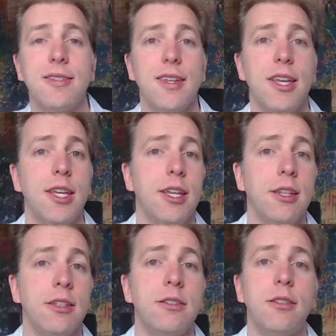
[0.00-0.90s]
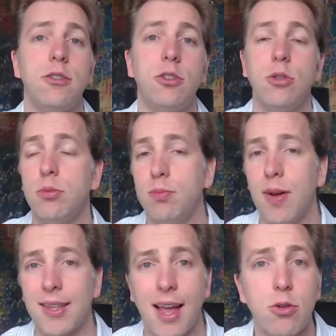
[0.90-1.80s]
saying to
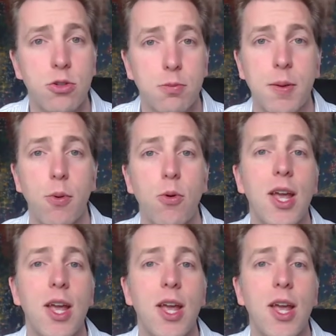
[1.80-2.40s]
1,000 people,